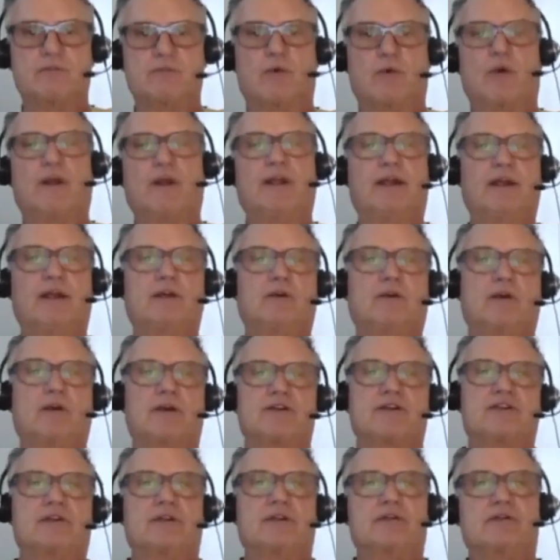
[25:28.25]
born-again
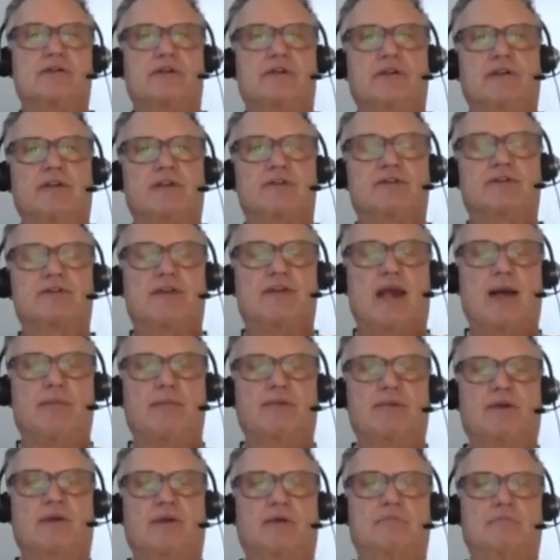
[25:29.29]
Christians in this
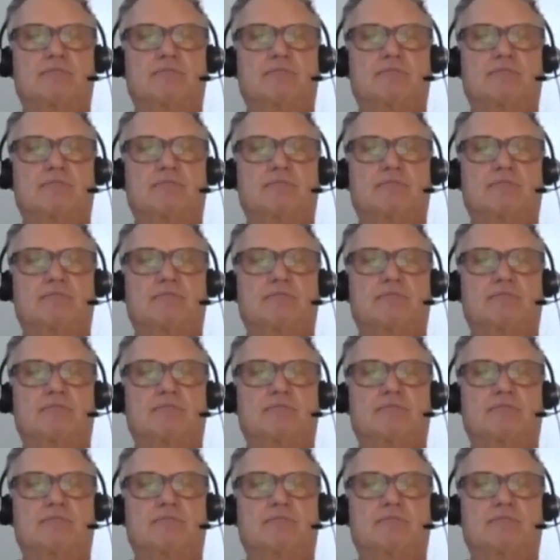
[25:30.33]
chapter.